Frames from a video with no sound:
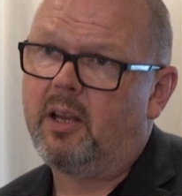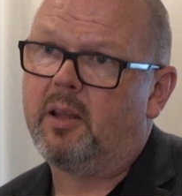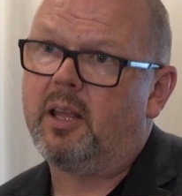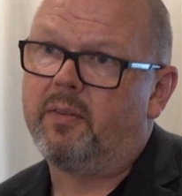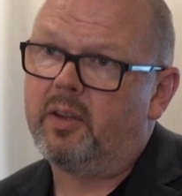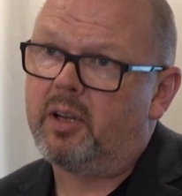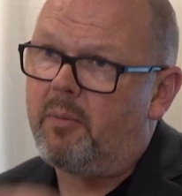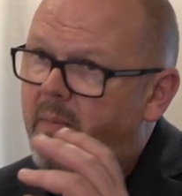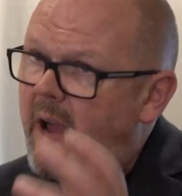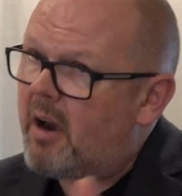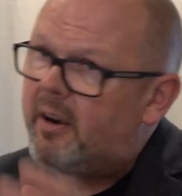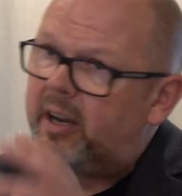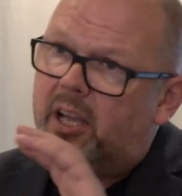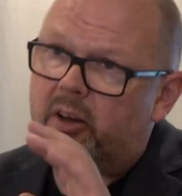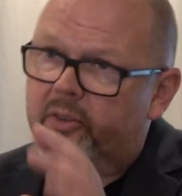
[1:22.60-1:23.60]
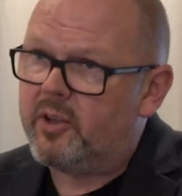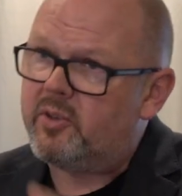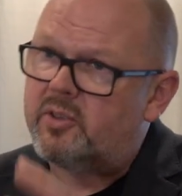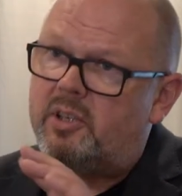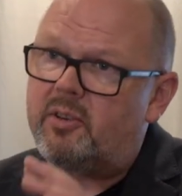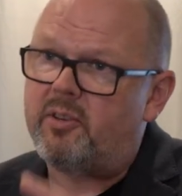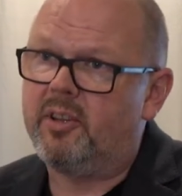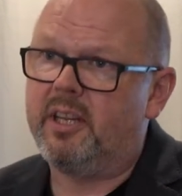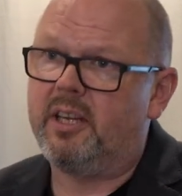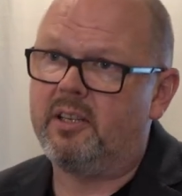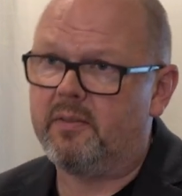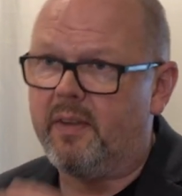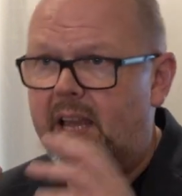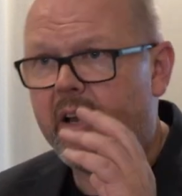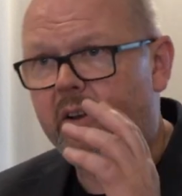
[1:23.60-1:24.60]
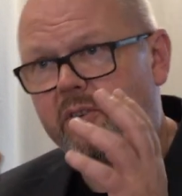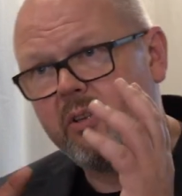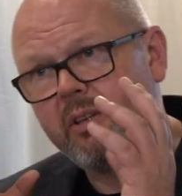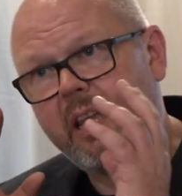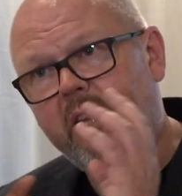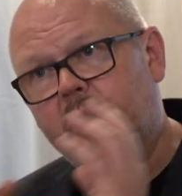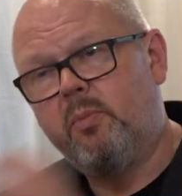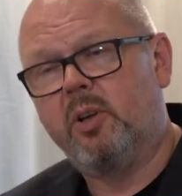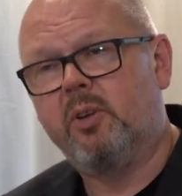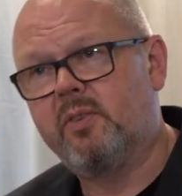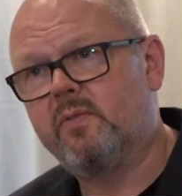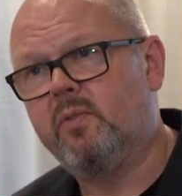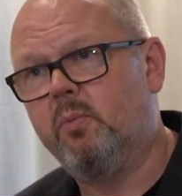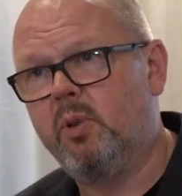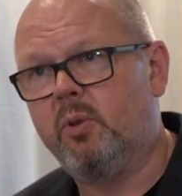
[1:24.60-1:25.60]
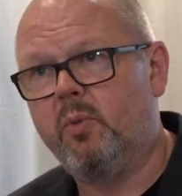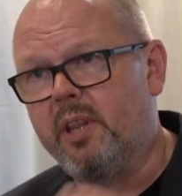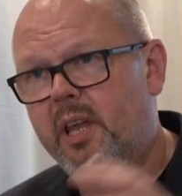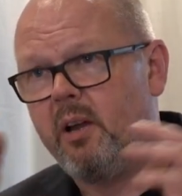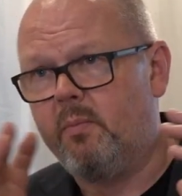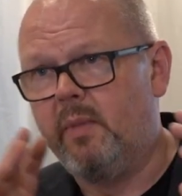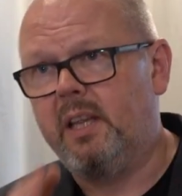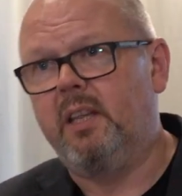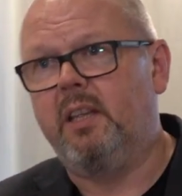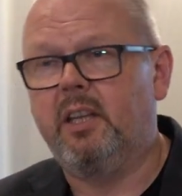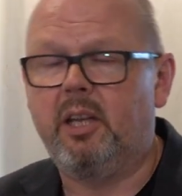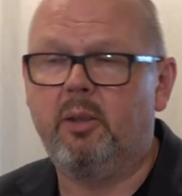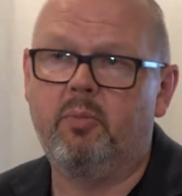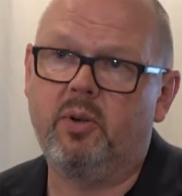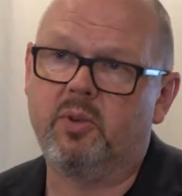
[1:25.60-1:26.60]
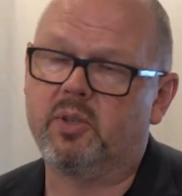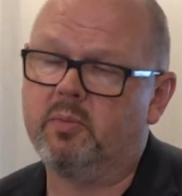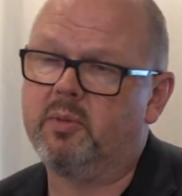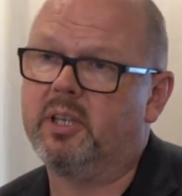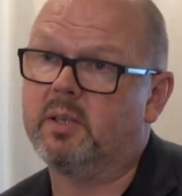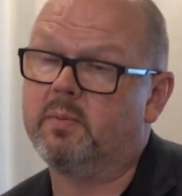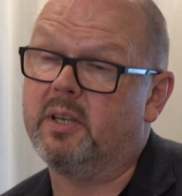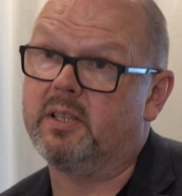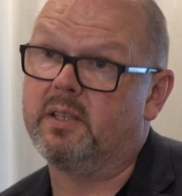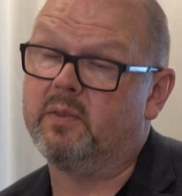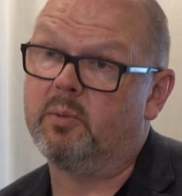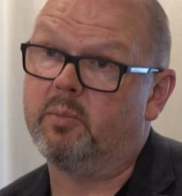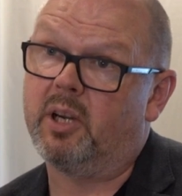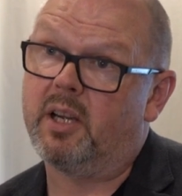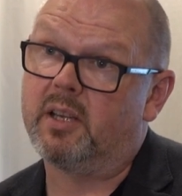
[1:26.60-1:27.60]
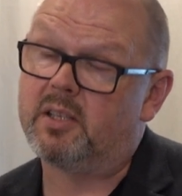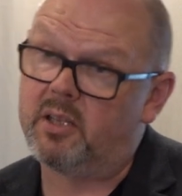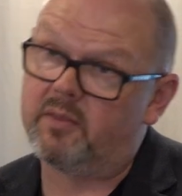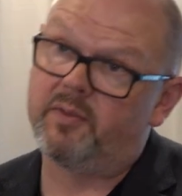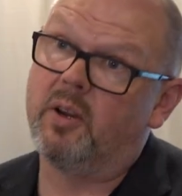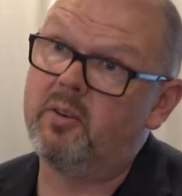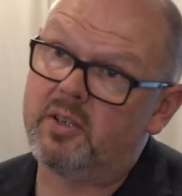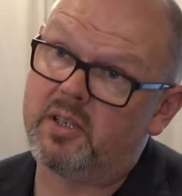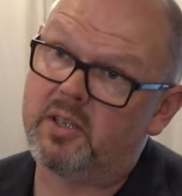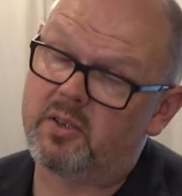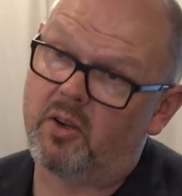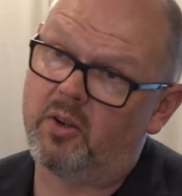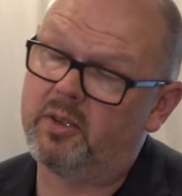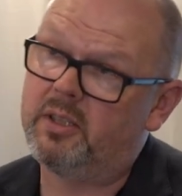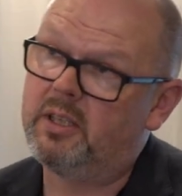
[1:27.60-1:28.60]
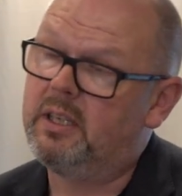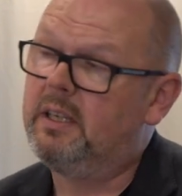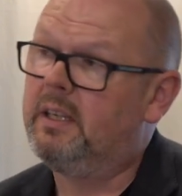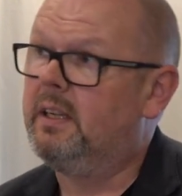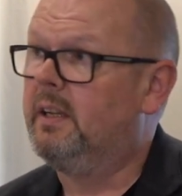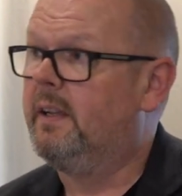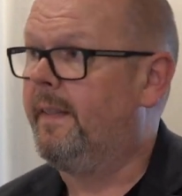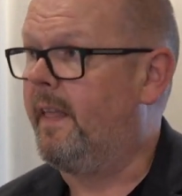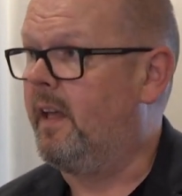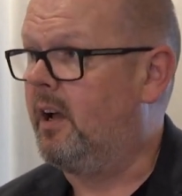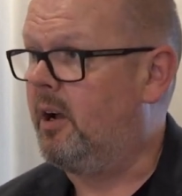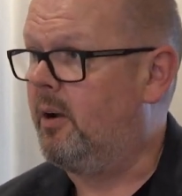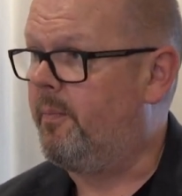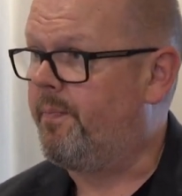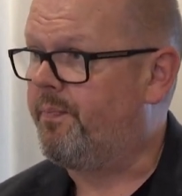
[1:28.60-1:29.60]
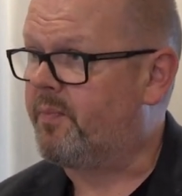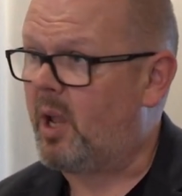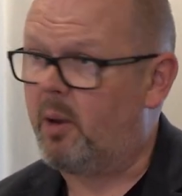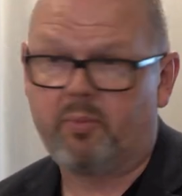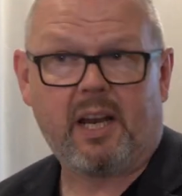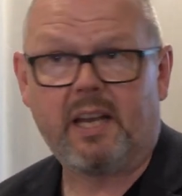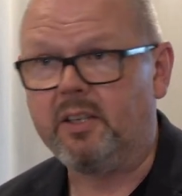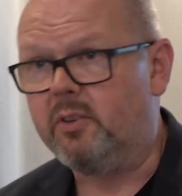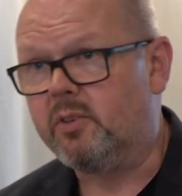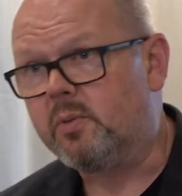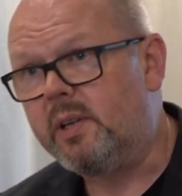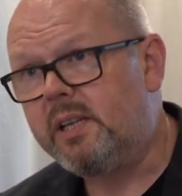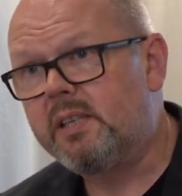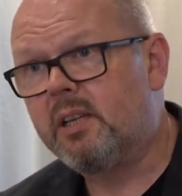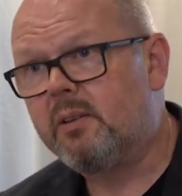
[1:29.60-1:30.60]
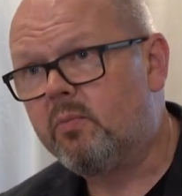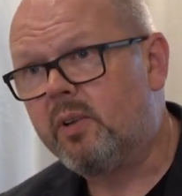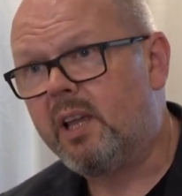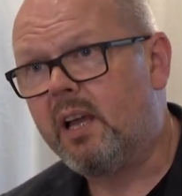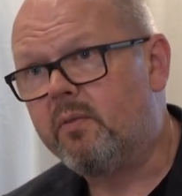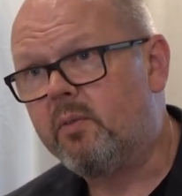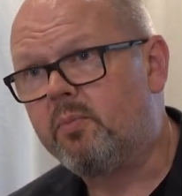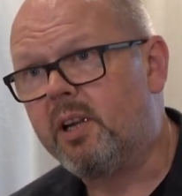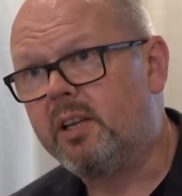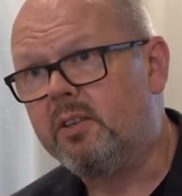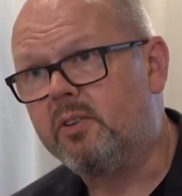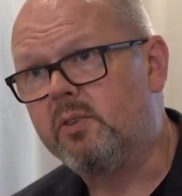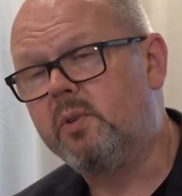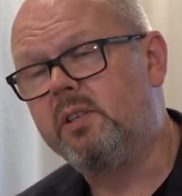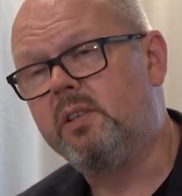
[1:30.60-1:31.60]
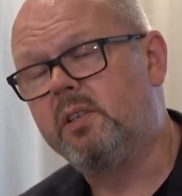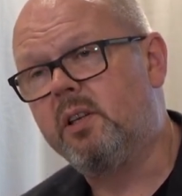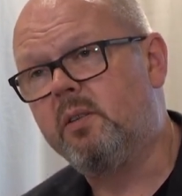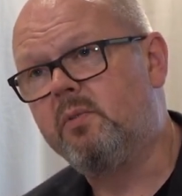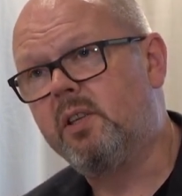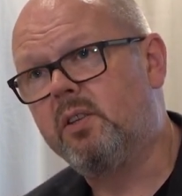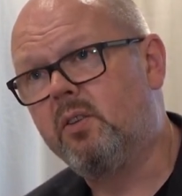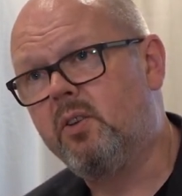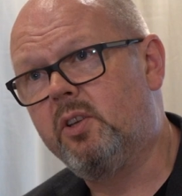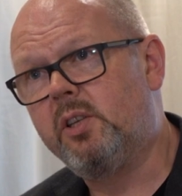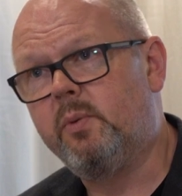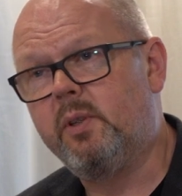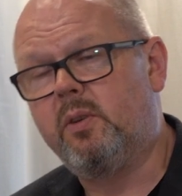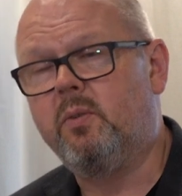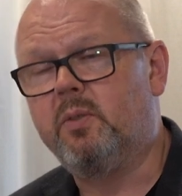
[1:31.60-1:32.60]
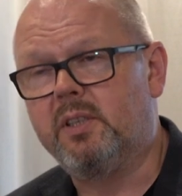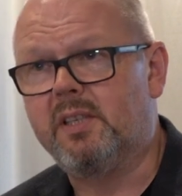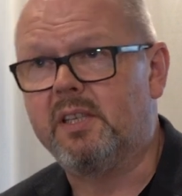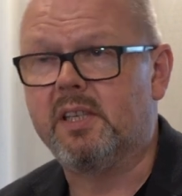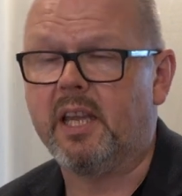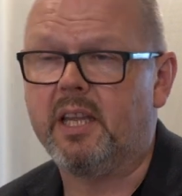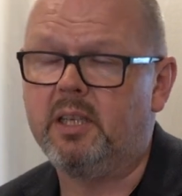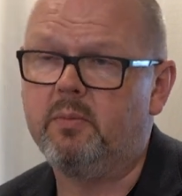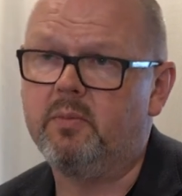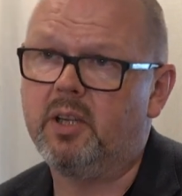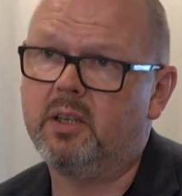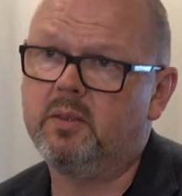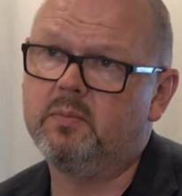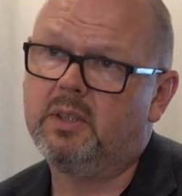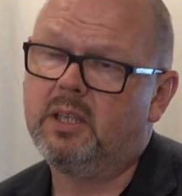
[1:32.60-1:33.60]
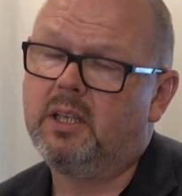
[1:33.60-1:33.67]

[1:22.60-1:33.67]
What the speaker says: if you like, marry out those two things of how do you get the most from it without making it impossibly expensive to buy. So the focus is on a brand new tweeter. We have a brand new tweeter dome technology we call the titanium dome,